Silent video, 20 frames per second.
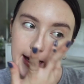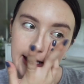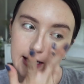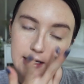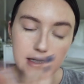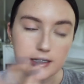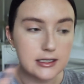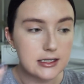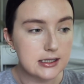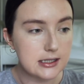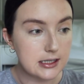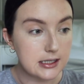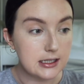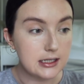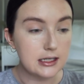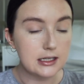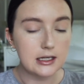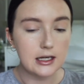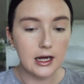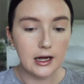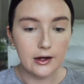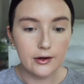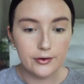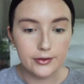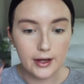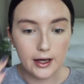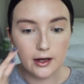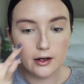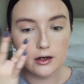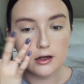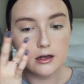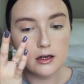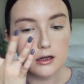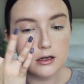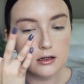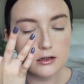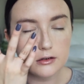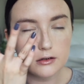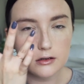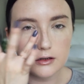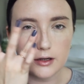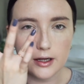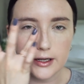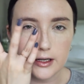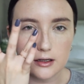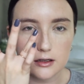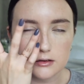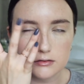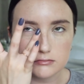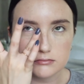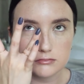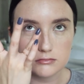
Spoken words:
can see how that like